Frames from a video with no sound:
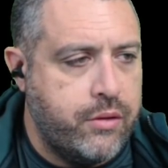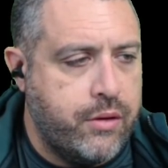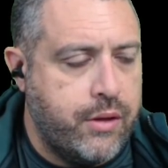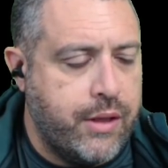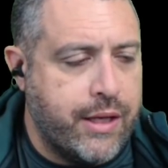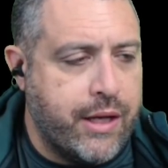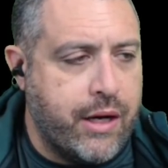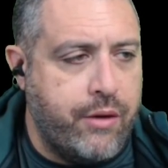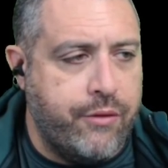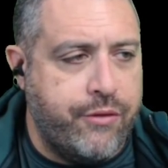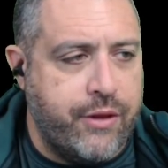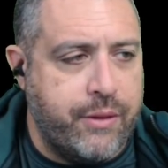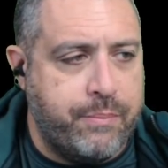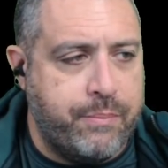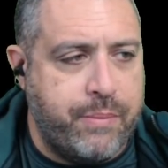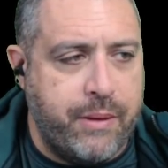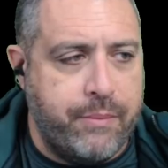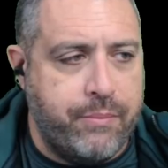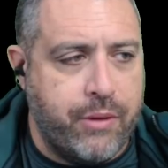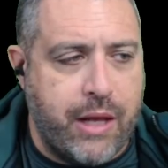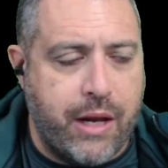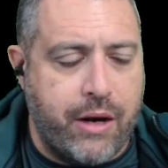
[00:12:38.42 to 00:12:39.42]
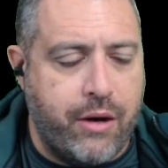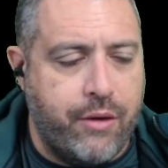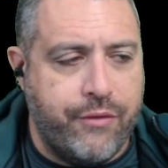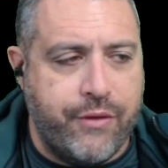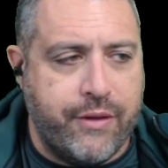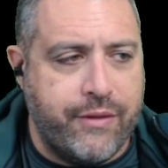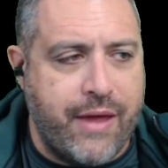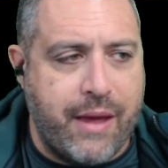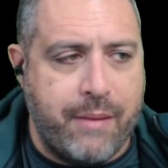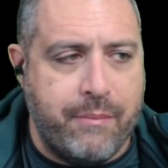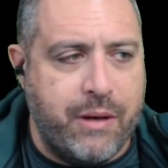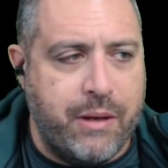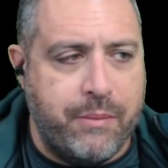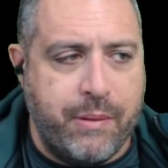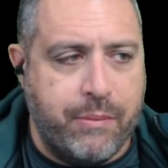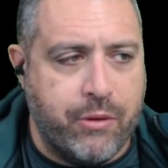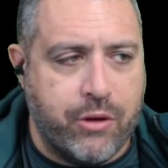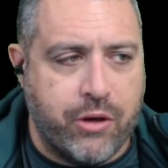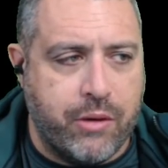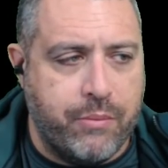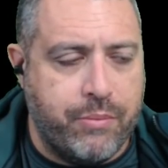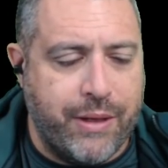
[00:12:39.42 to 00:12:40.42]
Like, I don't think that many
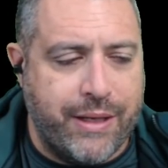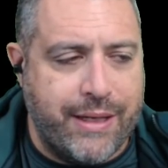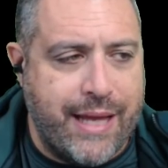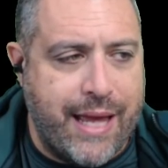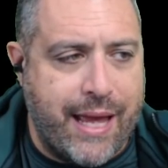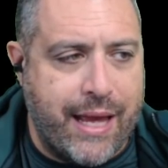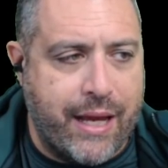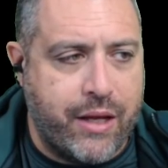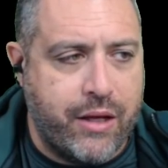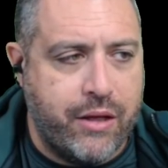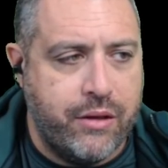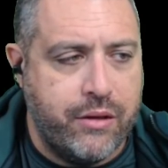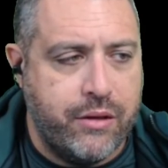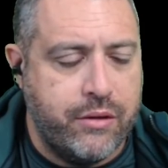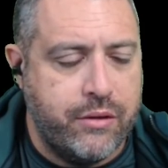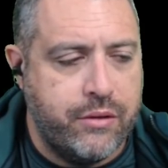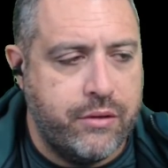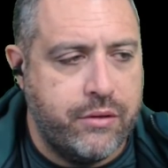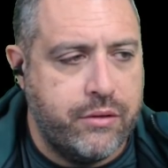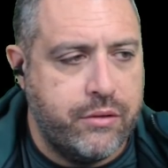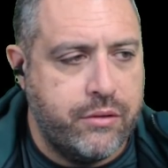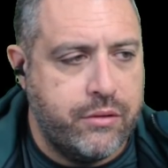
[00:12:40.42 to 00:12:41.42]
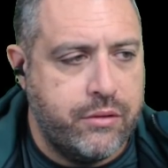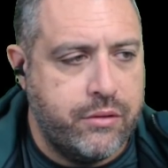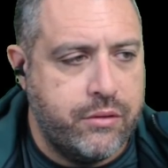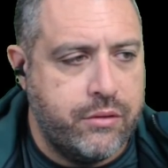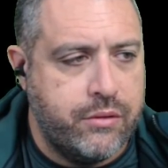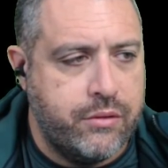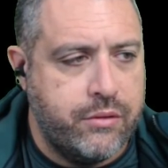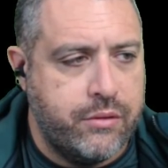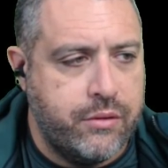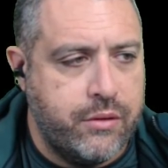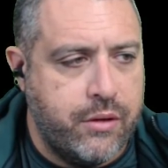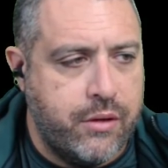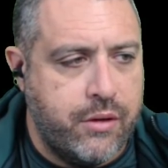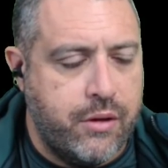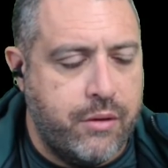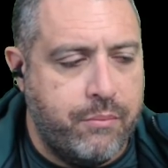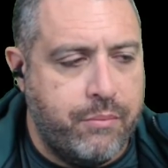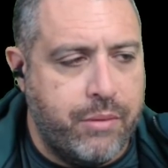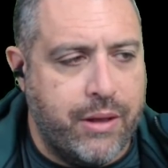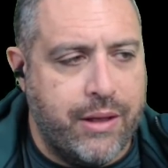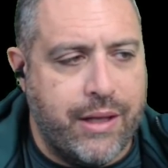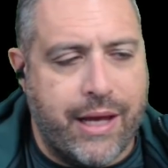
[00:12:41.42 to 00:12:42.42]
people are going to play Dak.
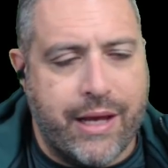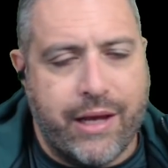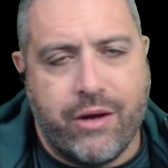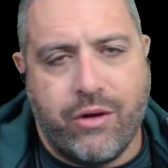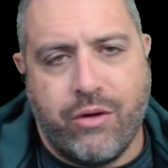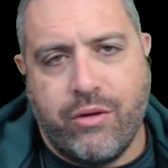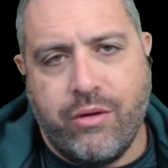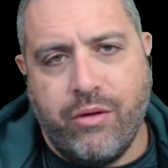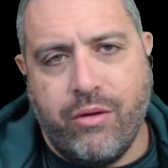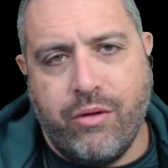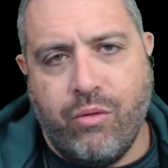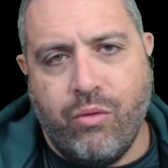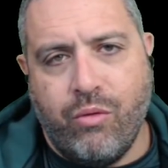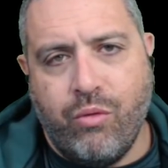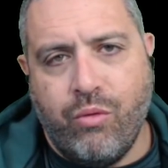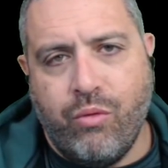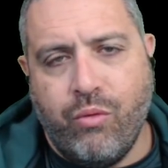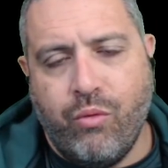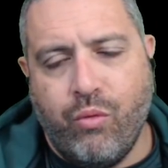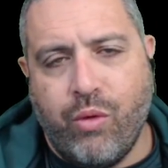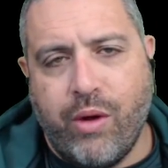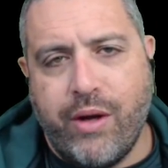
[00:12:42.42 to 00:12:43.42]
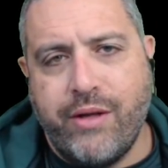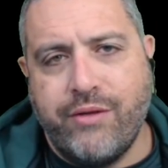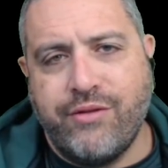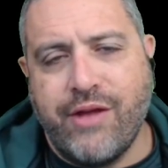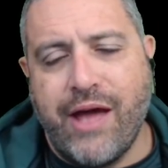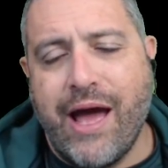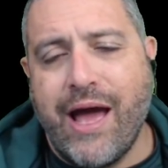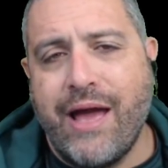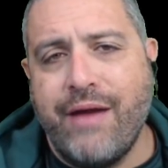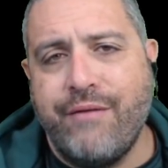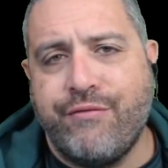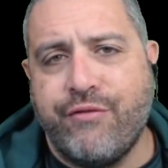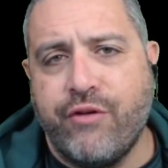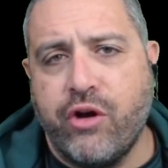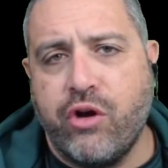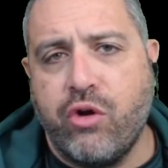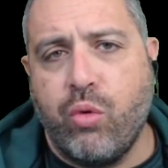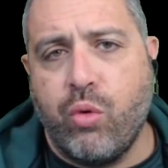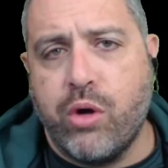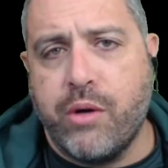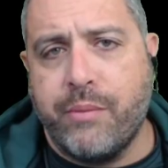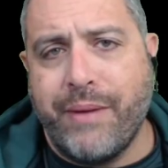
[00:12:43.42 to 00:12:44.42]
But, like, what is high for a
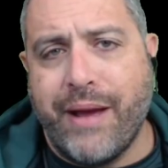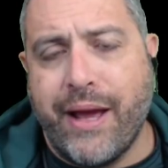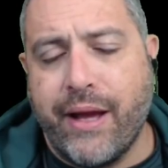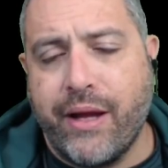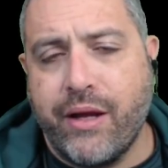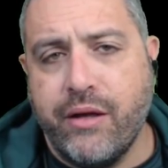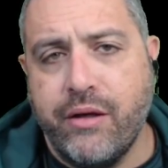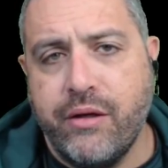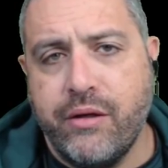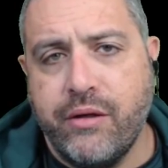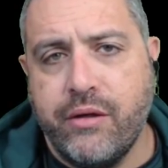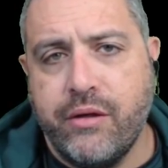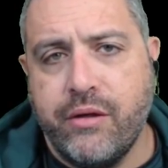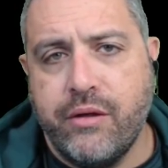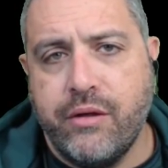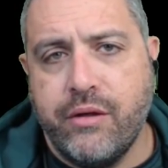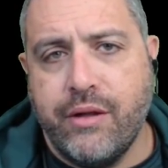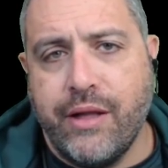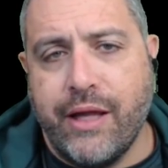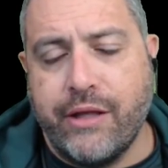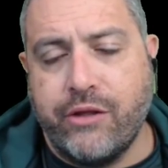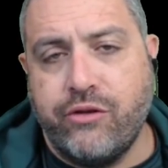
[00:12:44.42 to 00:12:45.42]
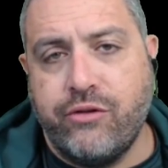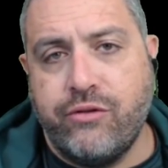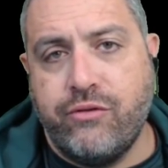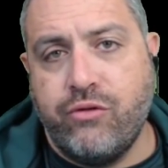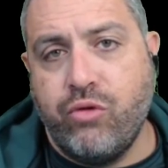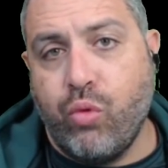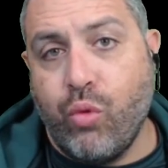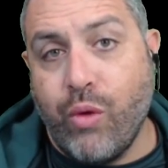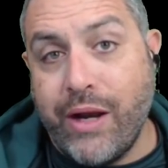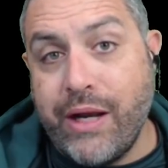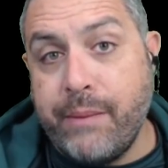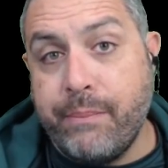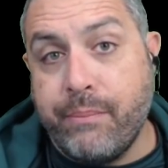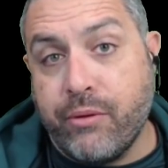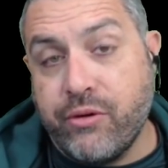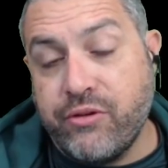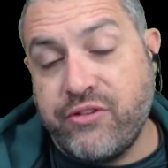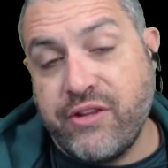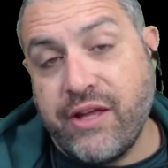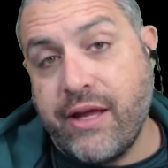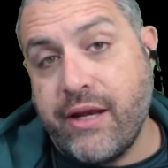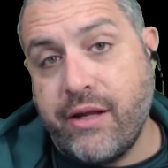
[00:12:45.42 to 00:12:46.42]
quarterback? Like,
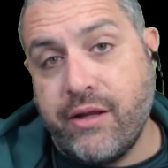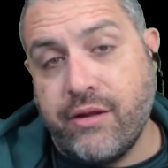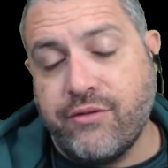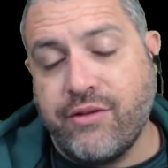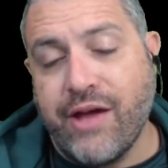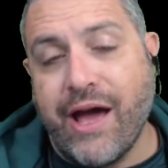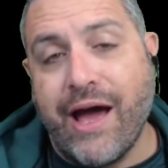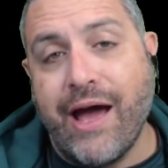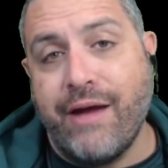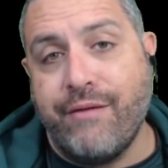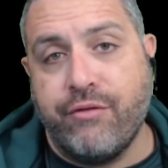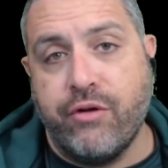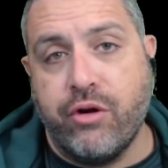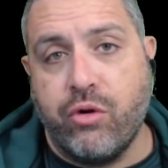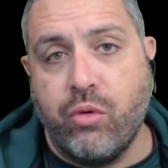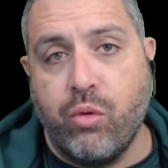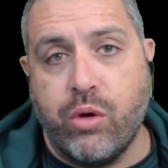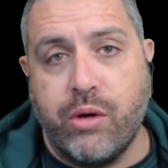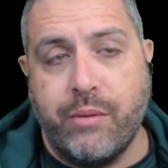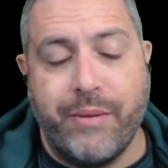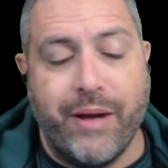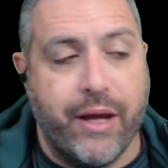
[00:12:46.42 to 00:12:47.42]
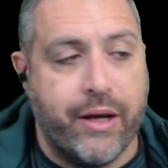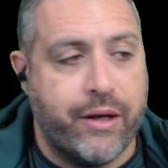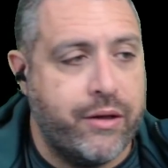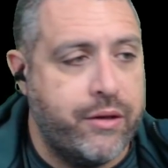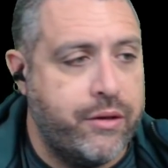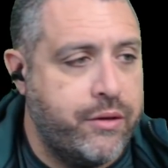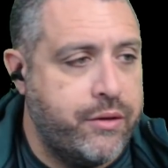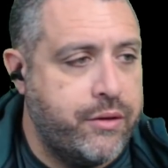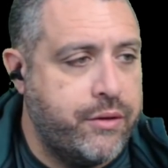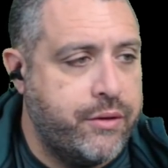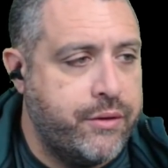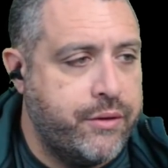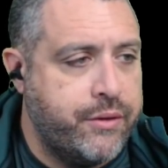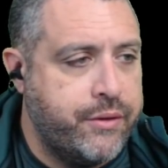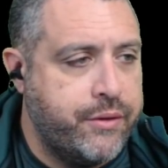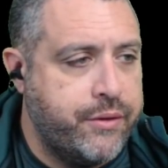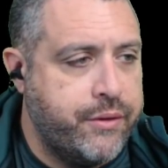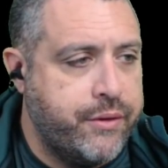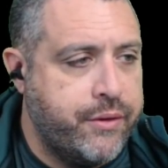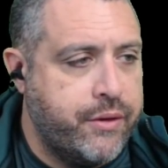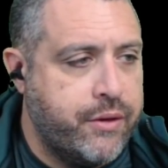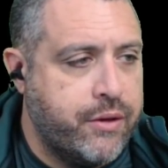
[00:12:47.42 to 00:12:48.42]
20% is high for a quarterback.
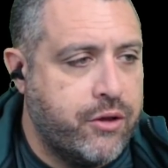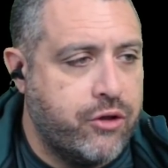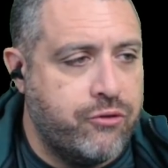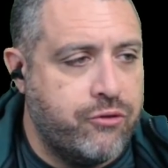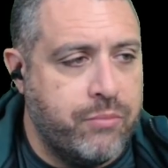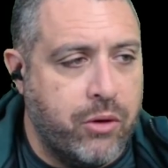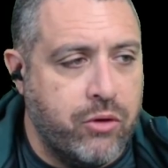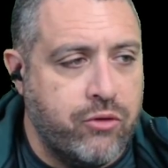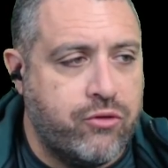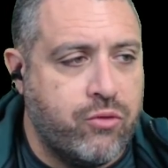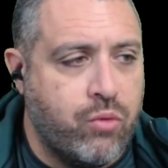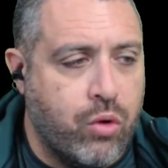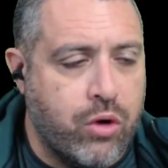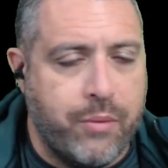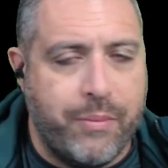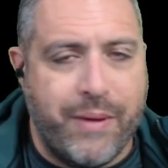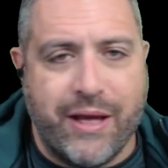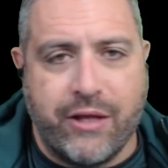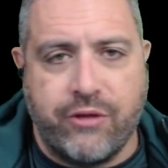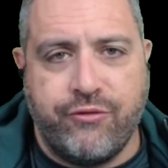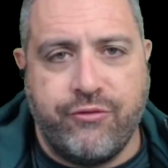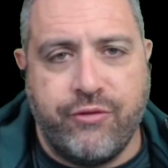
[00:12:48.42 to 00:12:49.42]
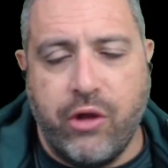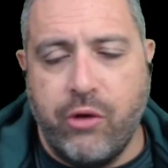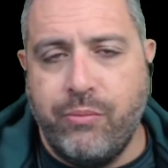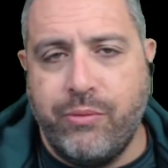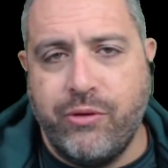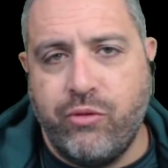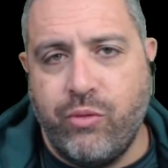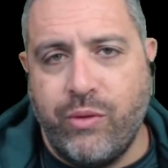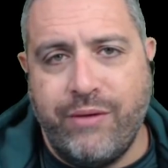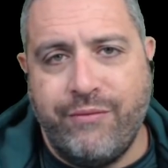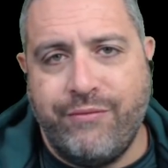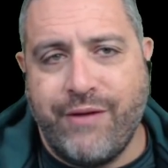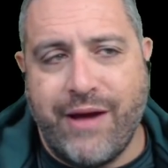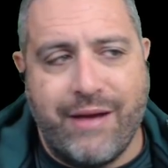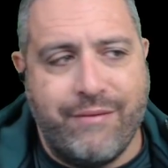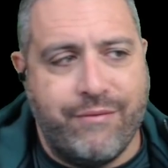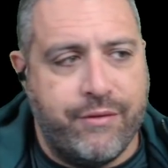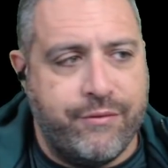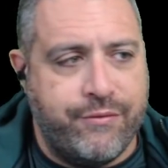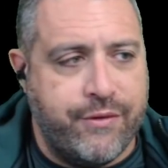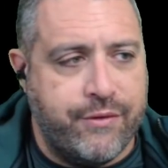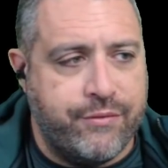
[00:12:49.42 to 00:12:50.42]
Because most quarterbacks float between 5
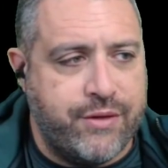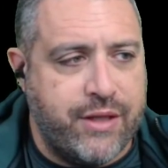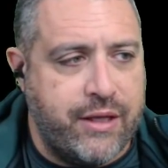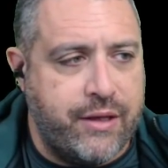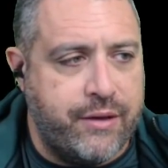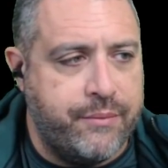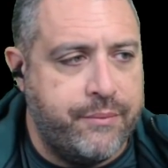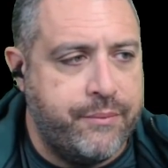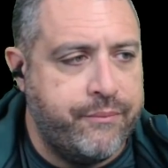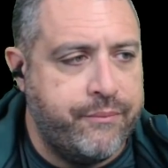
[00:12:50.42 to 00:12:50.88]
and 15.